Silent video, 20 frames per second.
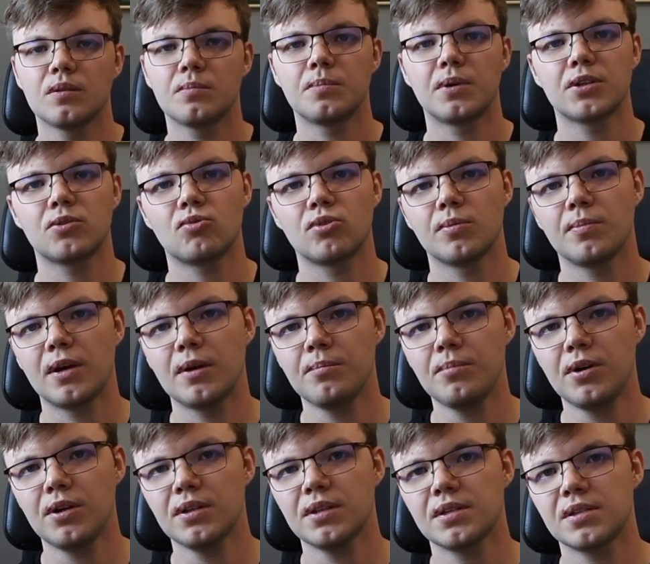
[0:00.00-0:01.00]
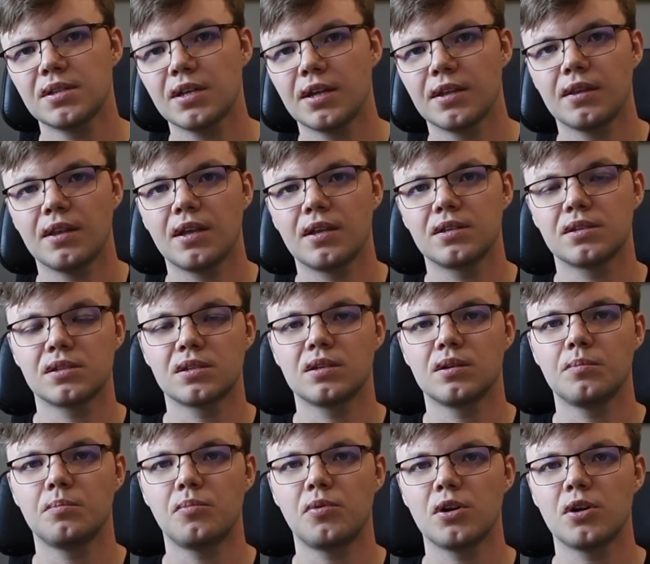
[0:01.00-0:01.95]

But remember the sentence: